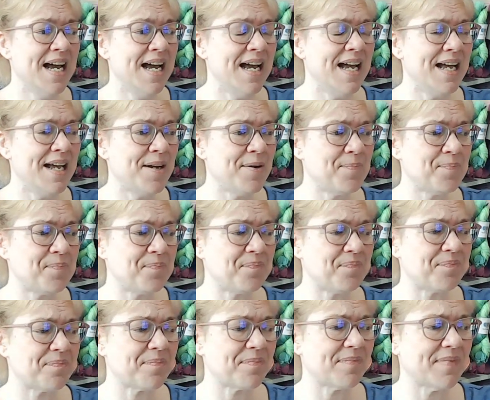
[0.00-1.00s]
Um,
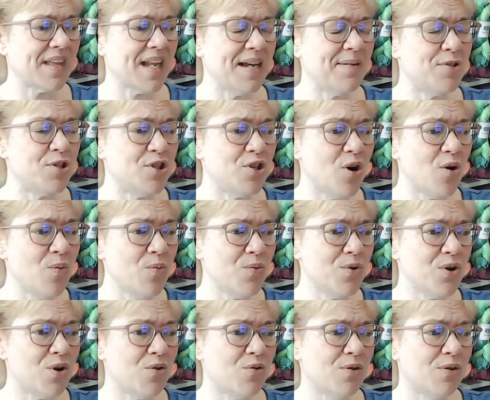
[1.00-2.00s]
I don't
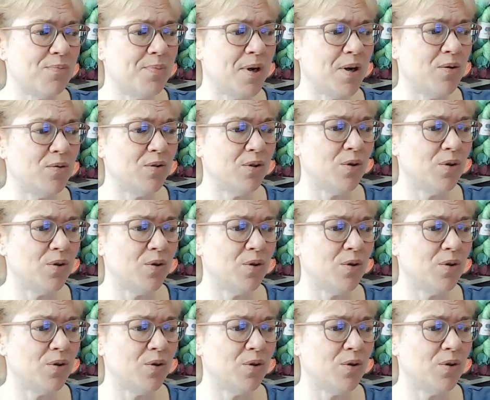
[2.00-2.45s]
know about